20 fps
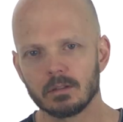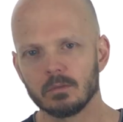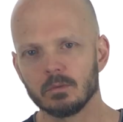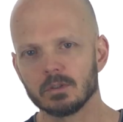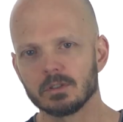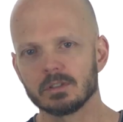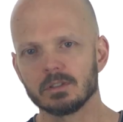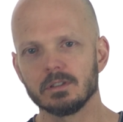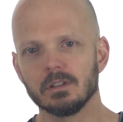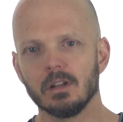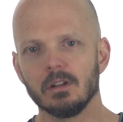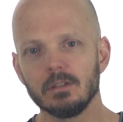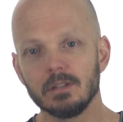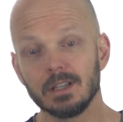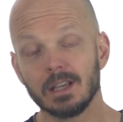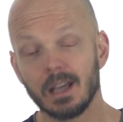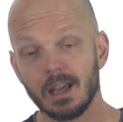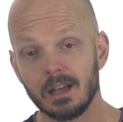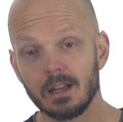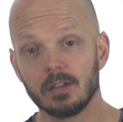We're
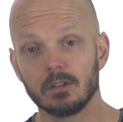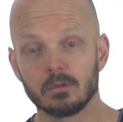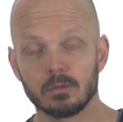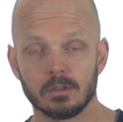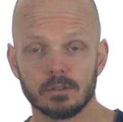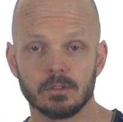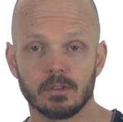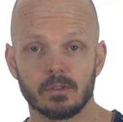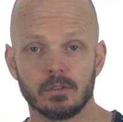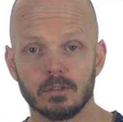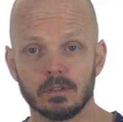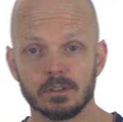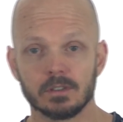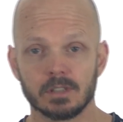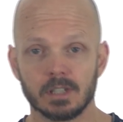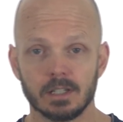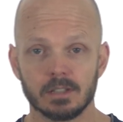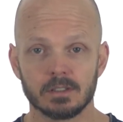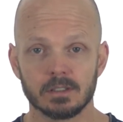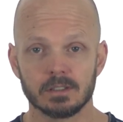slowly heading towards a third
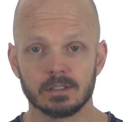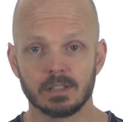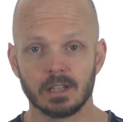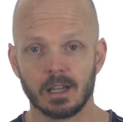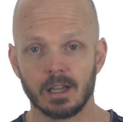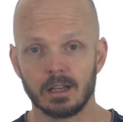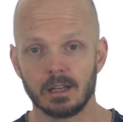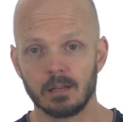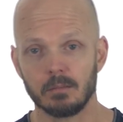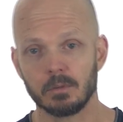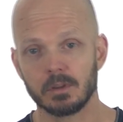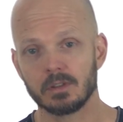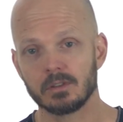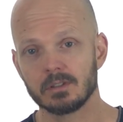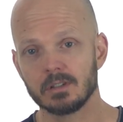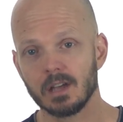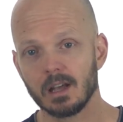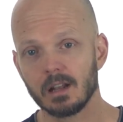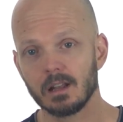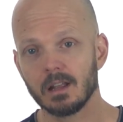stage society, but there's
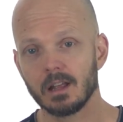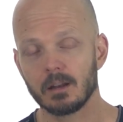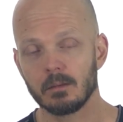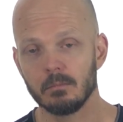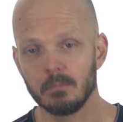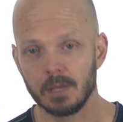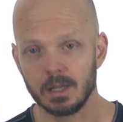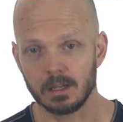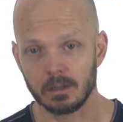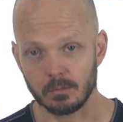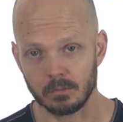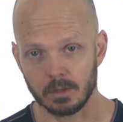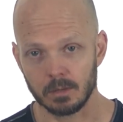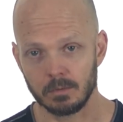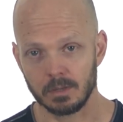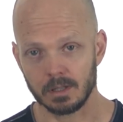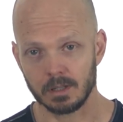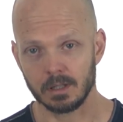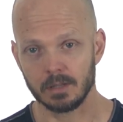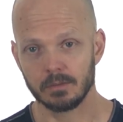not a lot of men and
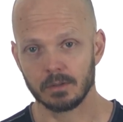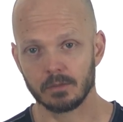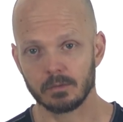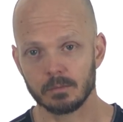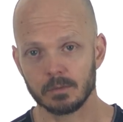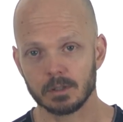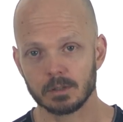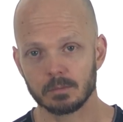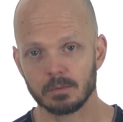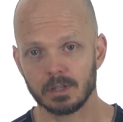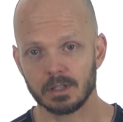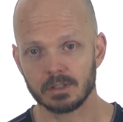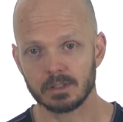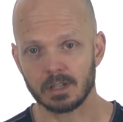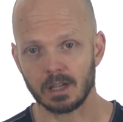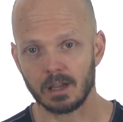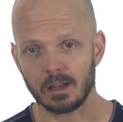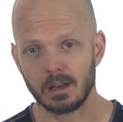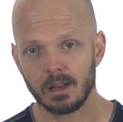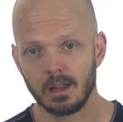women living from this place
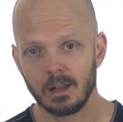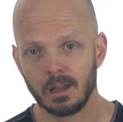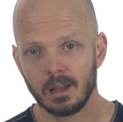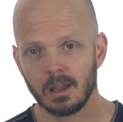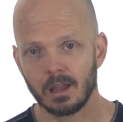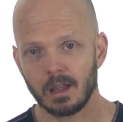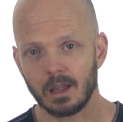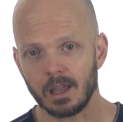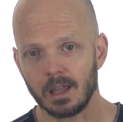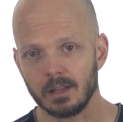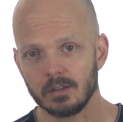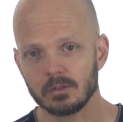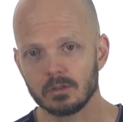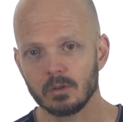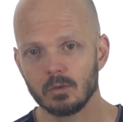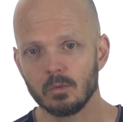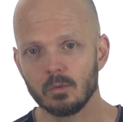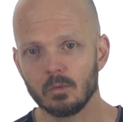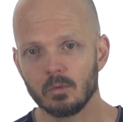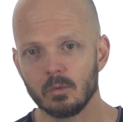yet. And
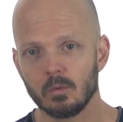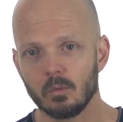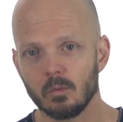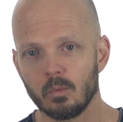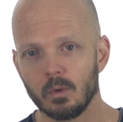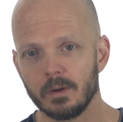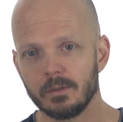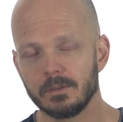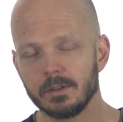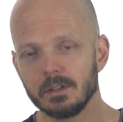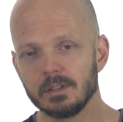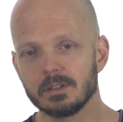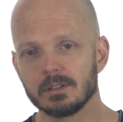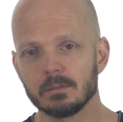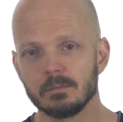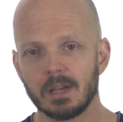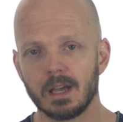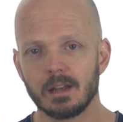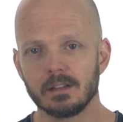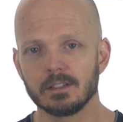so what Fearless is
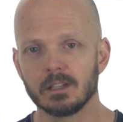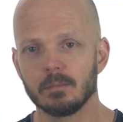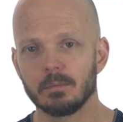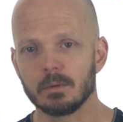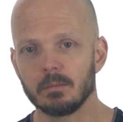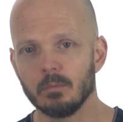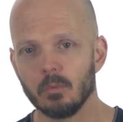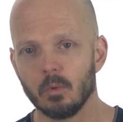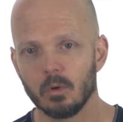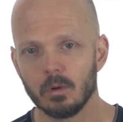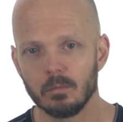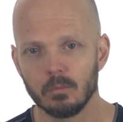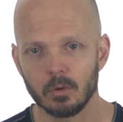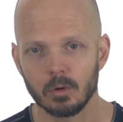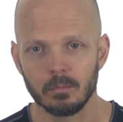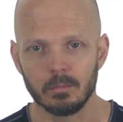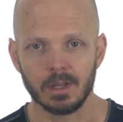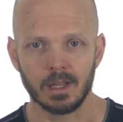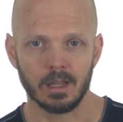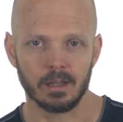about is helping more and more
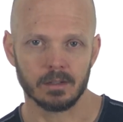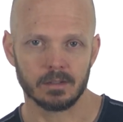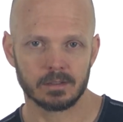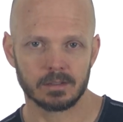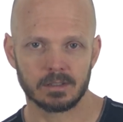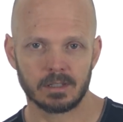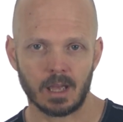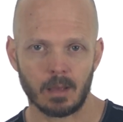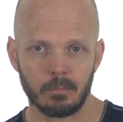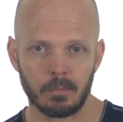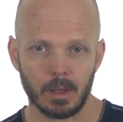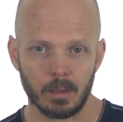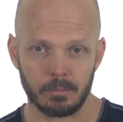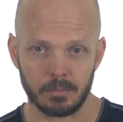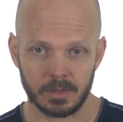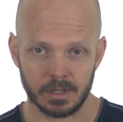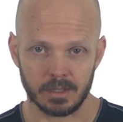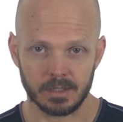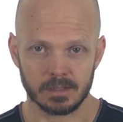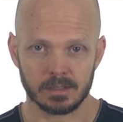men step up
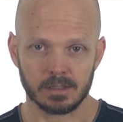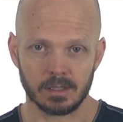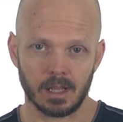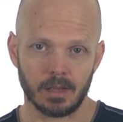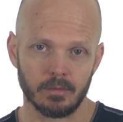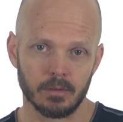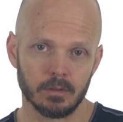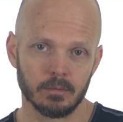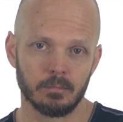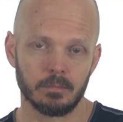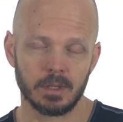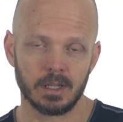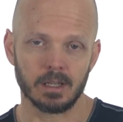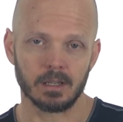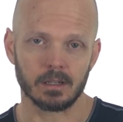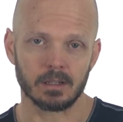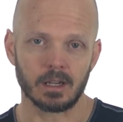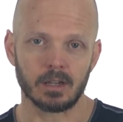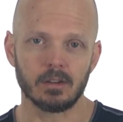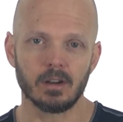to this level of
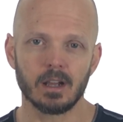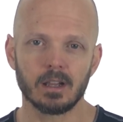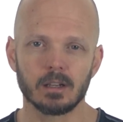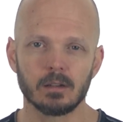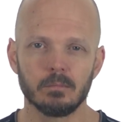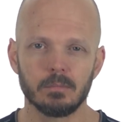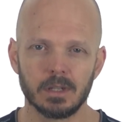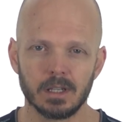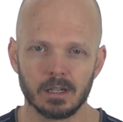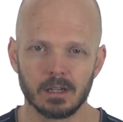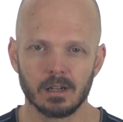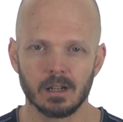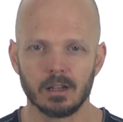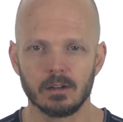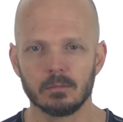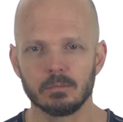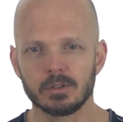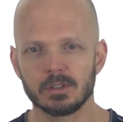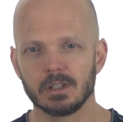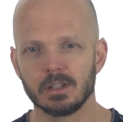being. Now, you're not going to be at it
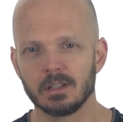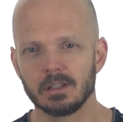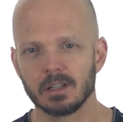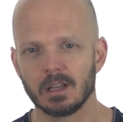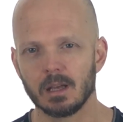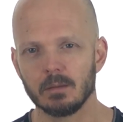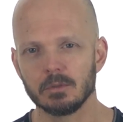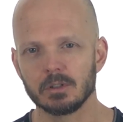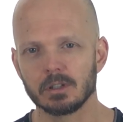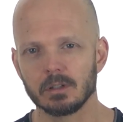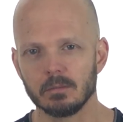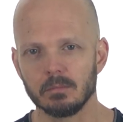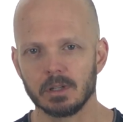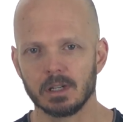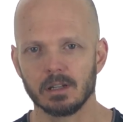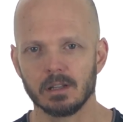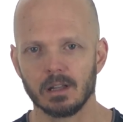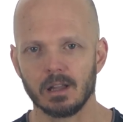100% of the time, but you're going to be at it a